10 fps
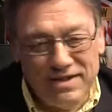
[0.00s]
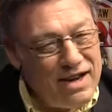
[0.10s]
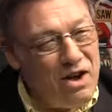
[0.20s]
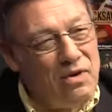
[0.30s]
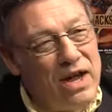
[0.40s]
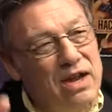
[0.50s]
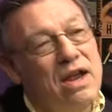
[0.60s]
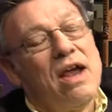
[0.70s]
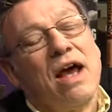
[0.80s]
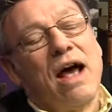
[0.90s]
You know what?
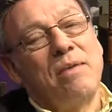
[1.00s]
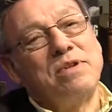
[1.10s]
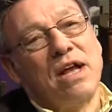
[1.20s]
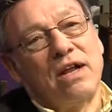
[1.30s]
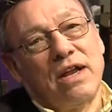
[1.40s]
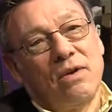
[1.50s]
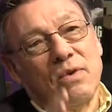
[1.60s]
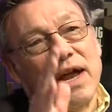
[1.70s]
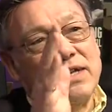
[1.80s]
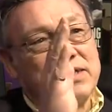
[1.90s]
I'm telling you,
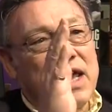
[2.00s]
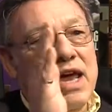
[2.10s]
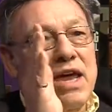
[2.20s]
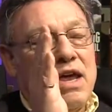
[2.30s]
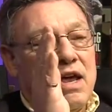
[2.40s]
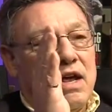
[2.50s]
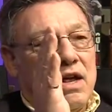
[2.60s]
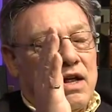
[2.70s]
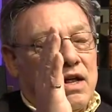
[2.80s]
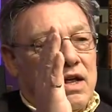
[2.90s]
when I say
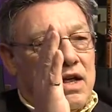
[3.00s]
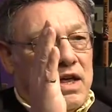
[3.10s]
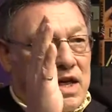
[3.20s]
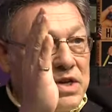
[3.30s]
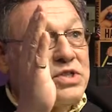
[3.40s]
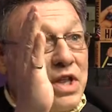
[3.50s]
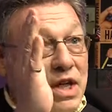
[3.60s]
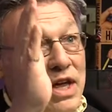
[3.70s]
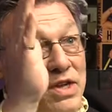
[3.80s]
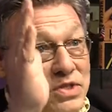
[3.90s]
here's the
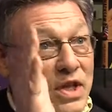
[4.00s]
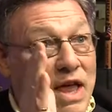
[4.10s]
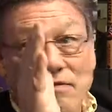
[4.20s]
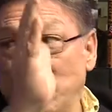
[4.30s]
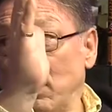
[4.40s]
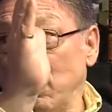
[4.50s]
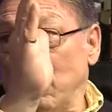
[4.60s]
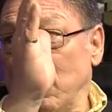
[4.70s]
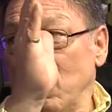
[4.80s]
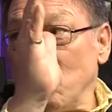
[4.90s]
level,
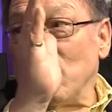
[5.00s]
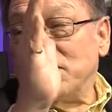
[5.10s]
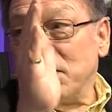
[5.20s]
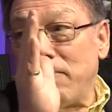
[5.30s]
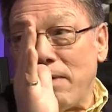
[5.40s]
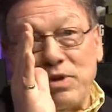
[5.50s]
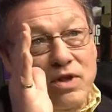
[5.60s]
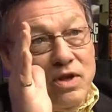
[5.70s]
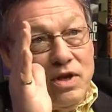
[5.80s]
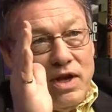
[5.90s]
was the
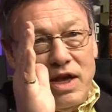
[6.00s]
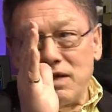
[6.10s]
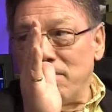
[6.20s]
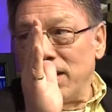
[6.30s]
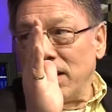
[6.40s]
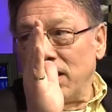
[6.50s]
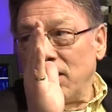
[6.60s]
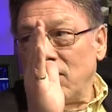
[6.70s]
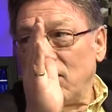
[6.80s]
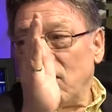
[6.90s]
bubble in the middle
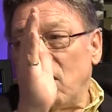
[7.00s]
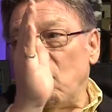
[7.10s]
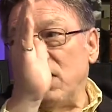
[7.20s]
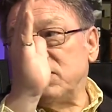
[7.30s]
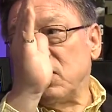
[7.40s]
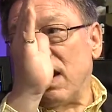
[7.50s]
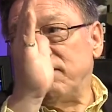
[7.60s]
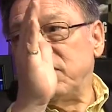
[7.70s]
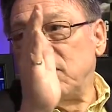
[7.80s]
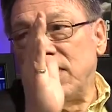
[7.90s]
or was it
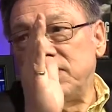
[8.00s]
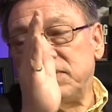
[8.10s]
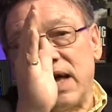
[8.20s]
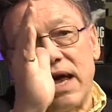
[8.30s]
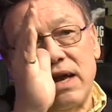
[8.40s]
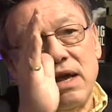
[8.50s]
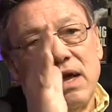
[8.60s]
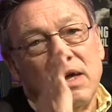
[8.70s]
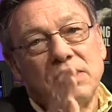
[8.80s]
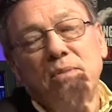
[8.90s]
off to one side?
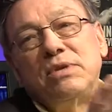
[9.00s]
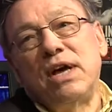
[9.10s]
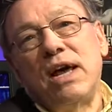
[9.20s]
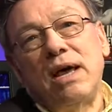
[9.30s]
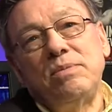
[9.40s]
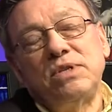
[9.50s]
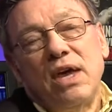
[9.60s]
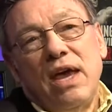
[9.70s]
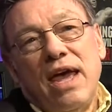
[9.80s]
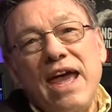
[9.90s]
Sometimes
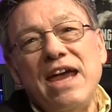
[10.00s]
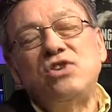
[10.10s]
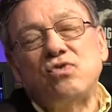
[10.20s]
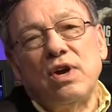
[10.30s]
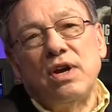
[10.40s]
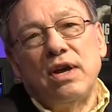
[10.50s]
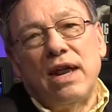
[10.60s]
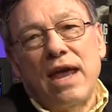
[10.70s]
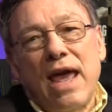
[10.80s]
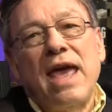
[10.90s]
hatred
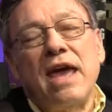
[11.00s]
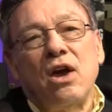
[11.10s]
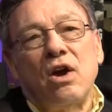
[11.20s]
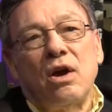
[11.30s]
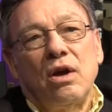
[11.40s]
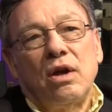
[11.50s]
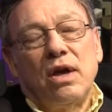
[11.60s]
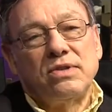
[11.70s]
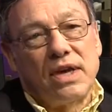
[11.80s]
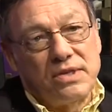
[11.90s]
and anger,
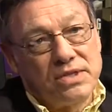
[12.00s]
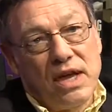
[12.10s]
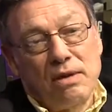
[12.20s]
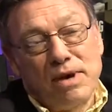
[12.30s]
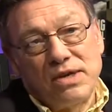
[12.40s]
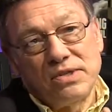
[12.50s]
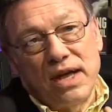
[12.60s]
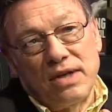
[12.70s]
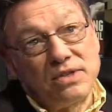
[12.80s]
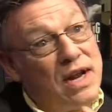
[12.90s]
as I say to my
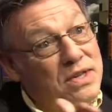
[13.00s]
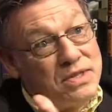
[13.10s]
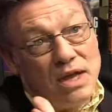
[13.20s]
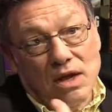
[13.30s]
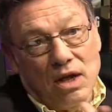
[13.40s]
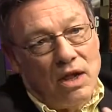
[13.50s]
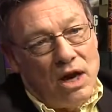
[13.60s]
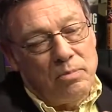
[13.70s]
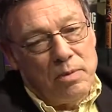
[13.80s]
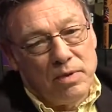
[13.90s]
sons and I say to a lot
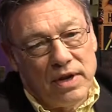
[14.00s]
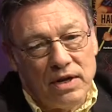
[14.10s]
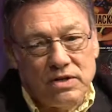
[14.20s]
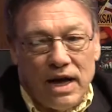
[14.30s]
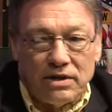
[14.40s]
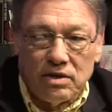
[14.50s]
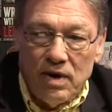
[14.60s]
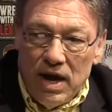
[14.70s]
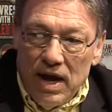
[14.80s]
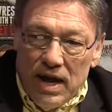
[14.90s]
of people that I talk to,
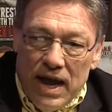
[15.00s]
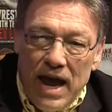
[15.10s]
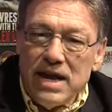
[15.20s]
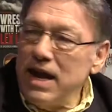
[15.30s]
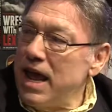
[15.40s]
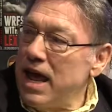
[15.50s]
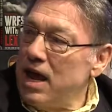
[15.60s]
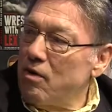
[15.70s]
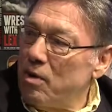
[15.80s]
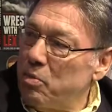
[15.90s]
hate and
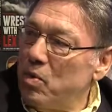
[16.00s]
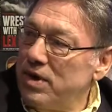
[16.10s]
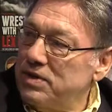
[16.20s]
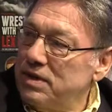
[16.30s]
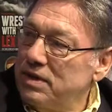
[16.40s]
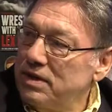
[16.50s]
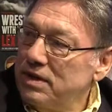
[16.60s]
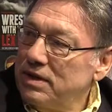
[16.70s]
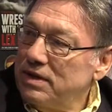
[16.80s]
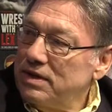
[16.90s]
anger are poison.
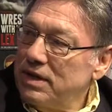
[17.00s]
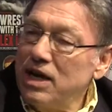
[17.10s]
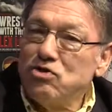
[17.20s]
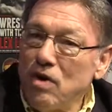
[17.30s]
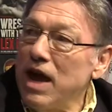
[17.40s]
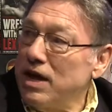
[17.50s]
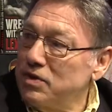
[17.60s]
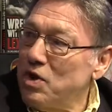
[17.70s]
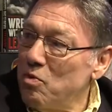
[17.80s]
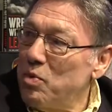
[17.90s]
He drank
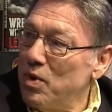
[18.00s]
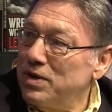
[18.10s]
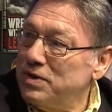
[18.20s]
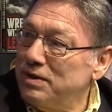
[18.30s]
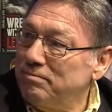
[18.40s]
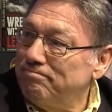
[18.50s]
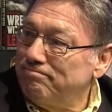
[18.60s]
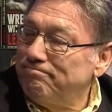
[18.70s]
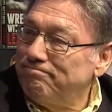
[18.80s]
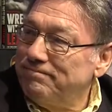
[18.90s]
his own poison.
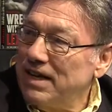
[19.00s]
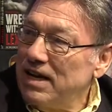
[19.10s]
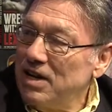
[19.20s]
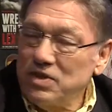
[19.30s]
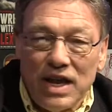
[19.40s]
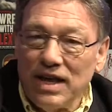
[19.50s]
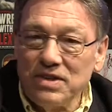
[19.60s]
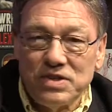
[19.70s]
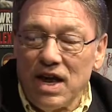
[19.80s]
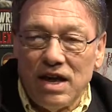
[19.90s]
That's all I can
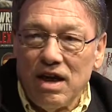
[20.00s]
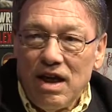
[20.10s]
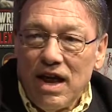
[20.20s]
say.